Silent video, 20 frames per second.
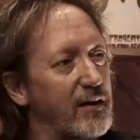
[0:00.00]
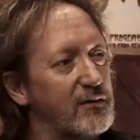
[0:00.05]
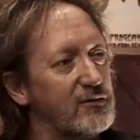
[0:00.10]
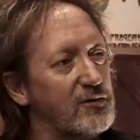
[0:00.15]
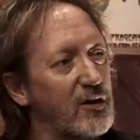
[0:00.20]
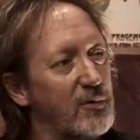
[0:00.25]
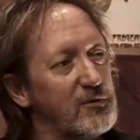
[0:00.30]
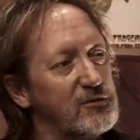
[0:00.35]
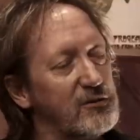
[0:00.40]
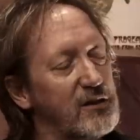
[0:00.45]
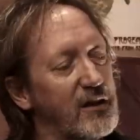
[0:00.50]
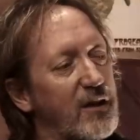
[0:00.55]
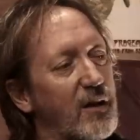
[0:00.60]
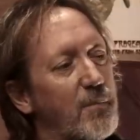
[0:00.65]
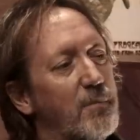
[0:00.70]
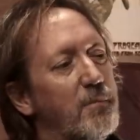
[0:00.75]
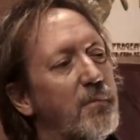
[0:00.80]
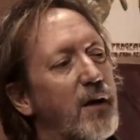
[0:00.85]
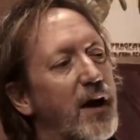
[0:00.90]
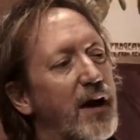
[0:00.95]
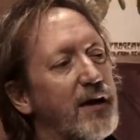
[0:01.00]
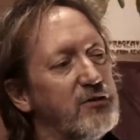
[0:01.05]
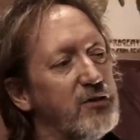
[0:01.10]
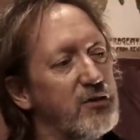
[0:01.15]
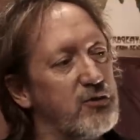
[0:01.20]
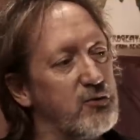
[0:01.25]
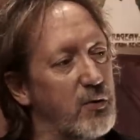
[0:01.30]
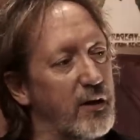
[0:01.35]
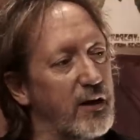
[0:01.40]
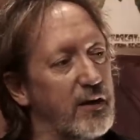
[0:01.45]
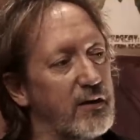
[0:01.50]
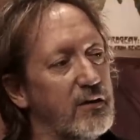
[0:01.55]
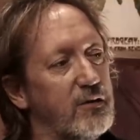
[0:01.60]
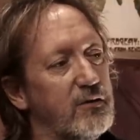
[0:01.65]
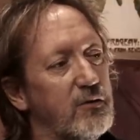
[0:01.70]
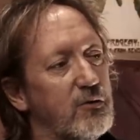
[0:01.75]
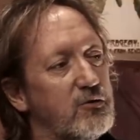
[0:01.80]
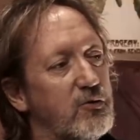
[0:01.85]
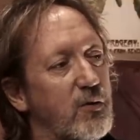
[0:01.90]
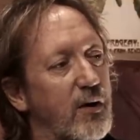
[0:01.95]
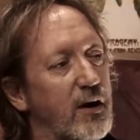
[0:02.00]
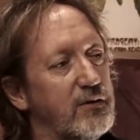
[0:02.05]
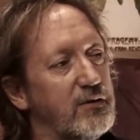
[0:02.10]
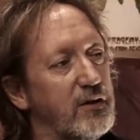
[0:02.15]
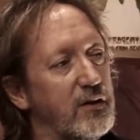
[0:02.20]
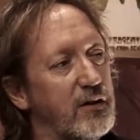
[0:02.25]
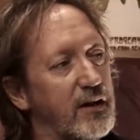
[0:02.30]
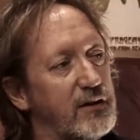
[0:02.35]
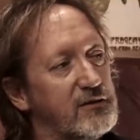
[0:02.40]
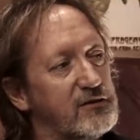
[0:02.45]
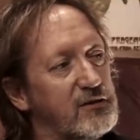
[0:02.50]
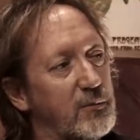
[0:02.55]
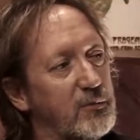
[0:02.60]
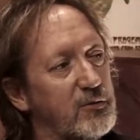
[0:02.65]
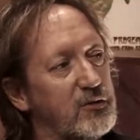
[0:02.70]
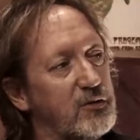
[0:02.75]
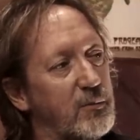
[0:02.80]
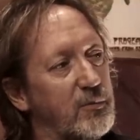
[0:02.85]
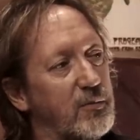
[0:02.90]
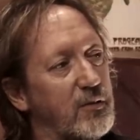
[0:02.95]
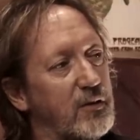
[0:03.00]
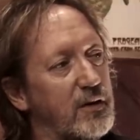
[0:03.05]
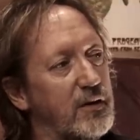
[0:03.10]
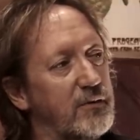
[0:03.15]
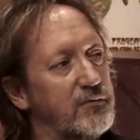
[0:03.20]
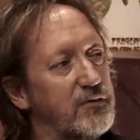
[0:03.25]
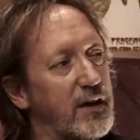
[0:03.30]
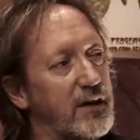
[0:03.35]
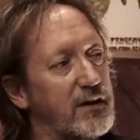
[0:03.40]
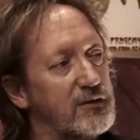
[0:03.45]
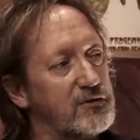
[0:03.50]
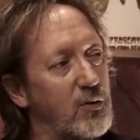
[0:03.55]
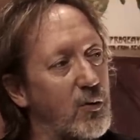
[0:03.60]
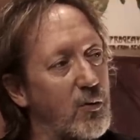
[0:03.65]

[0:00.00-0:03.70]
It's almost like a magic trick. You're trying to get someone to believe that it's